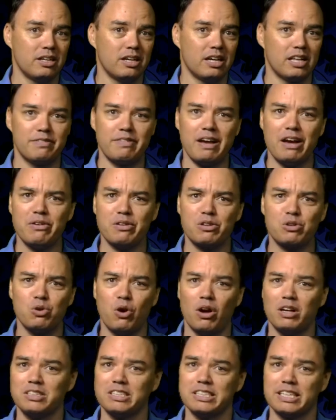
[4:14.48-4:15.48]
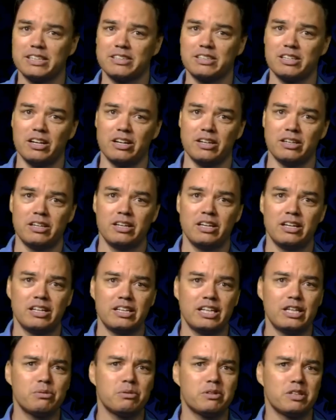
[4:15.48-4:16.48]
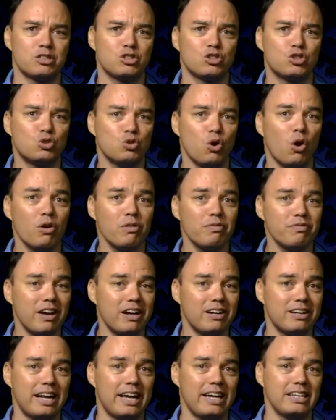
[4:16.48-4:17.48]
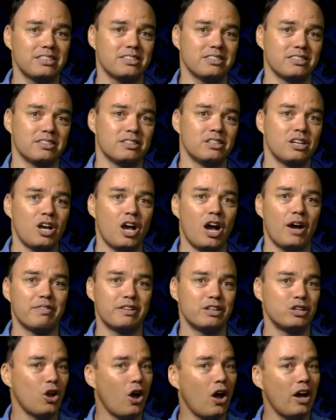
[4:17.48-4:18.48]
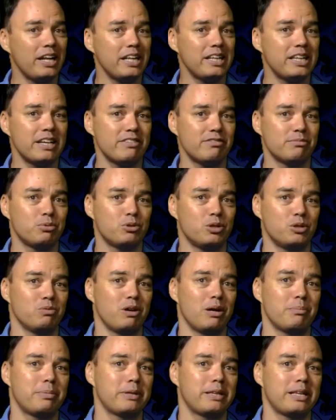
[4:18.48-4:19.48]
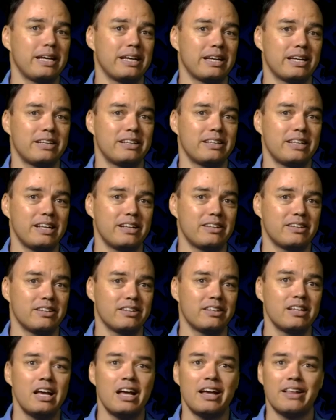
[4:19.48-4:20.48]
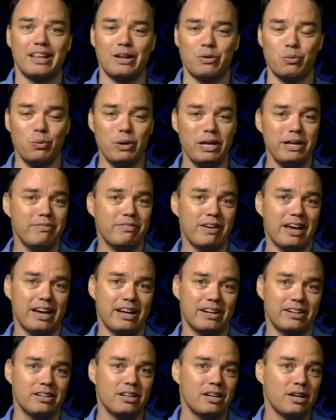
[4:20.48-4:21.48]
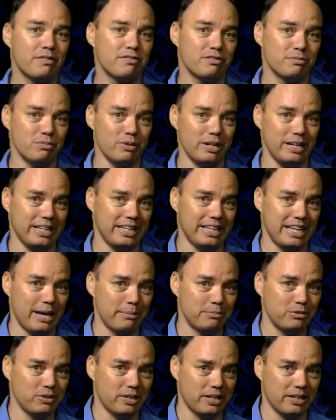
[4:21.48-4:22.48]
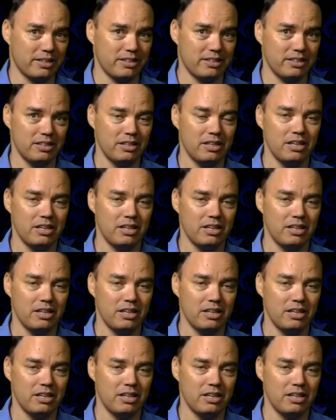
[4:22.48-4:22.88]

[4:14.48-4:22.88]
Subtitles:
As far as cross-checks go, this was a strong validation of the 97.1% consensus that we found from reading the abstracts.